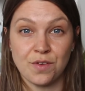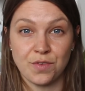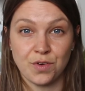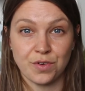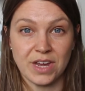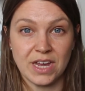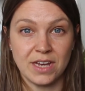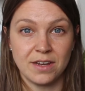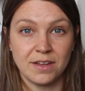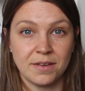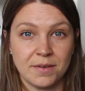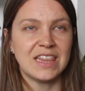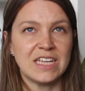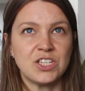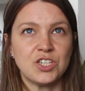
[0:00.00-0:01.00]
of green.
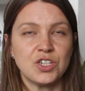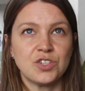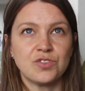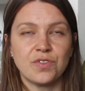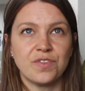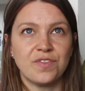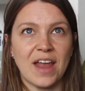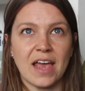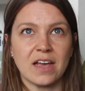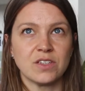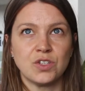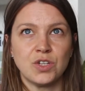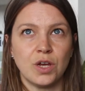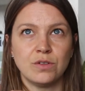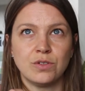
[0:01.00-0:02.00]
This just
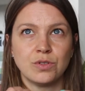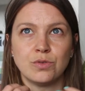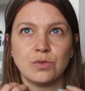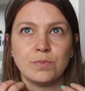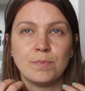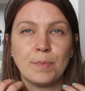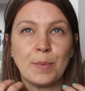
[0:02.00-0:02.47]
reflects total